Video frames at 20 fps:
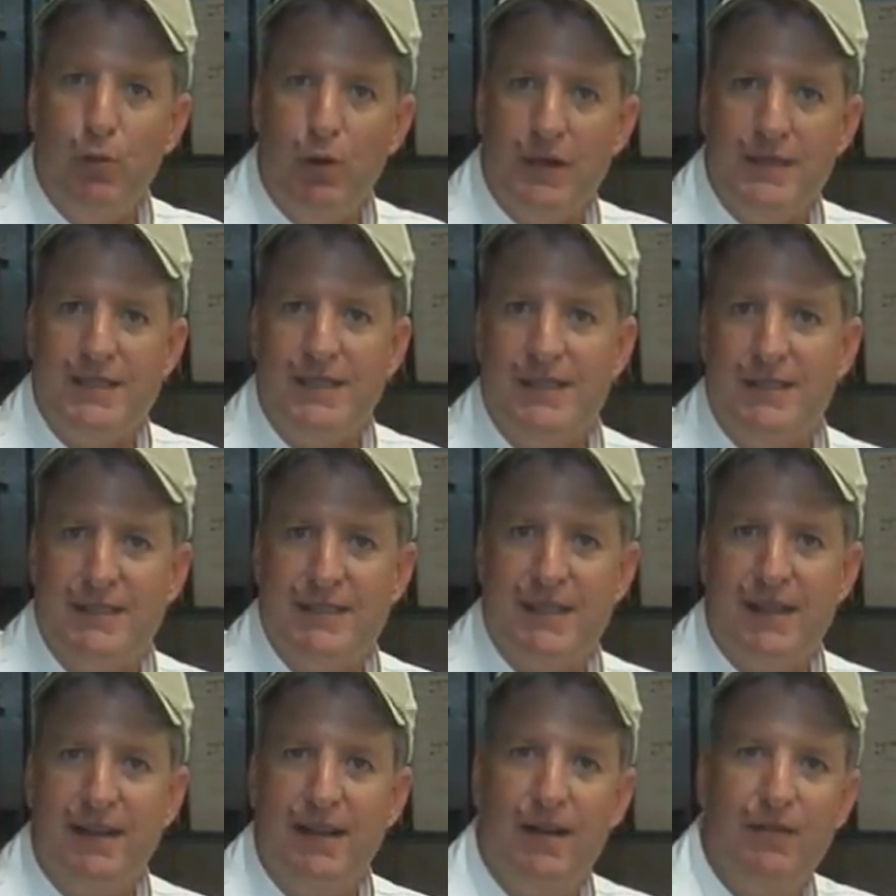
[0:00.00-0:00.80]
Once it's
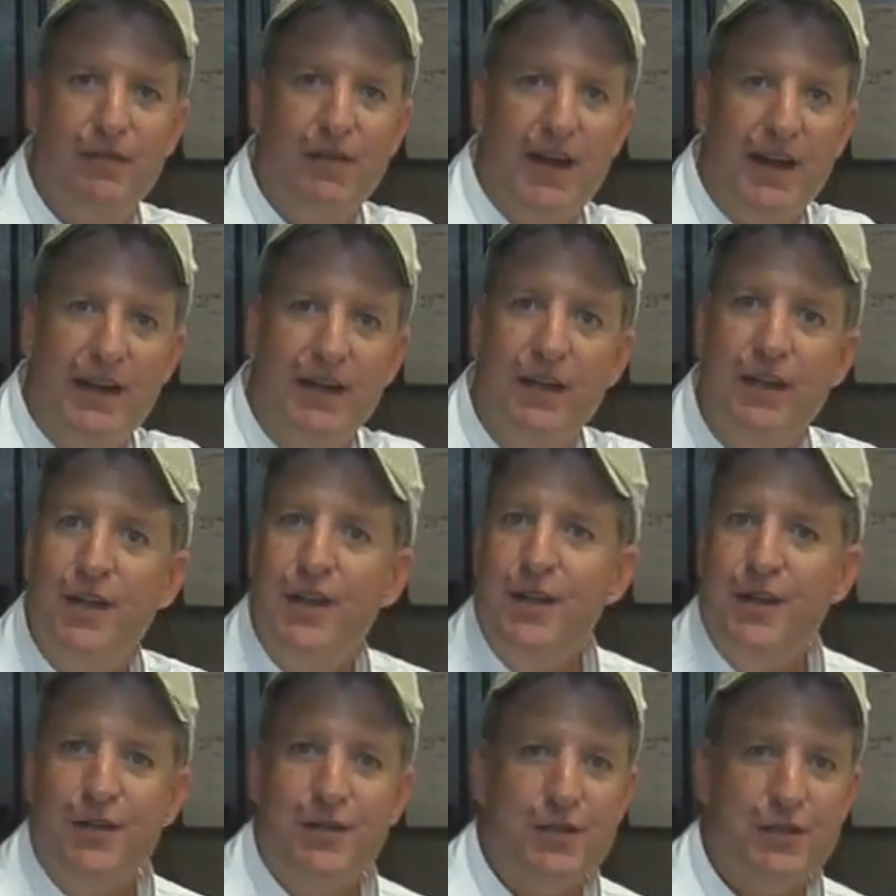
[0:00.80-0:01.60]
solidified,
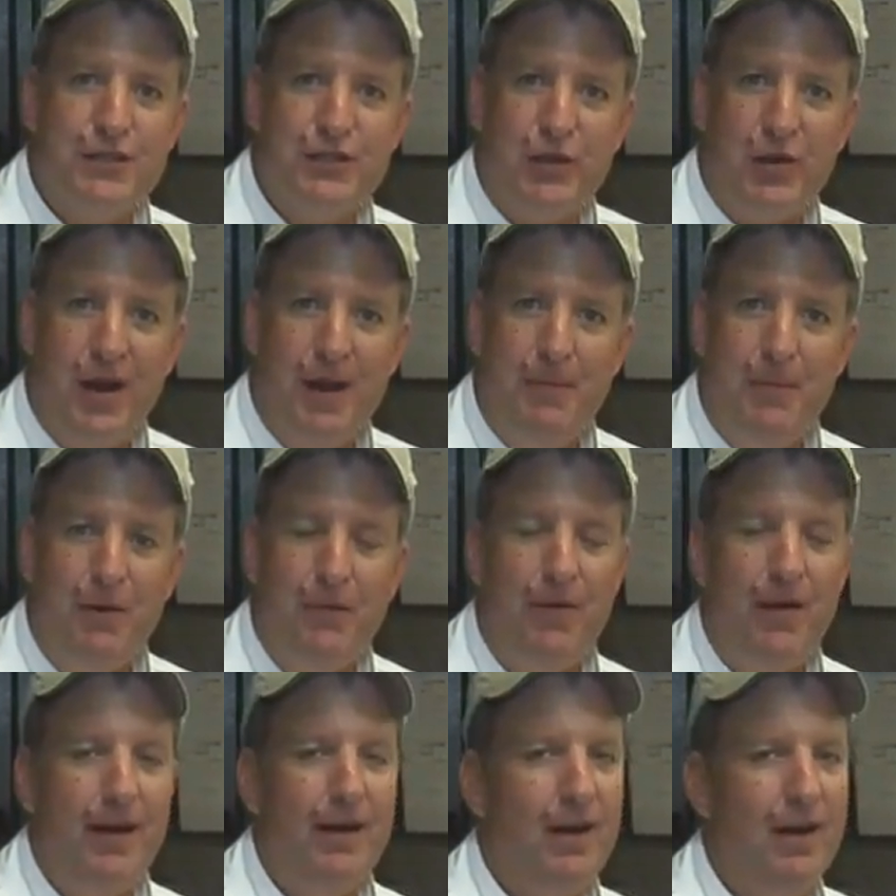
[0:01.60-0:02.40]
you just scrape it
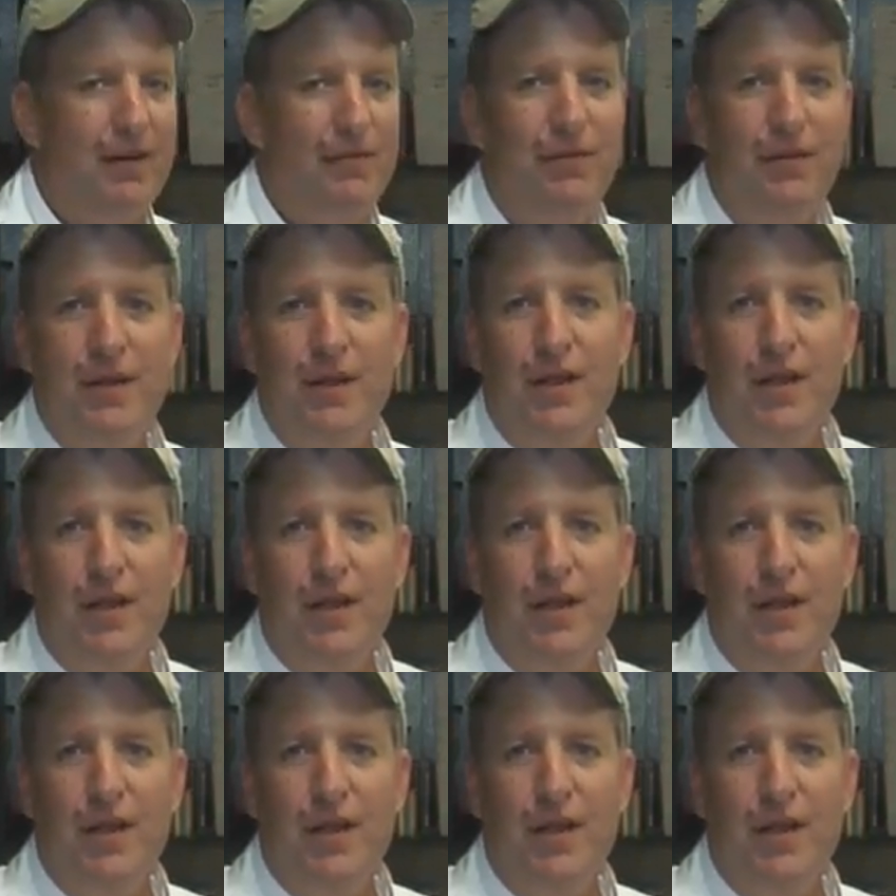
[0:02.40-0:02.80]
right off.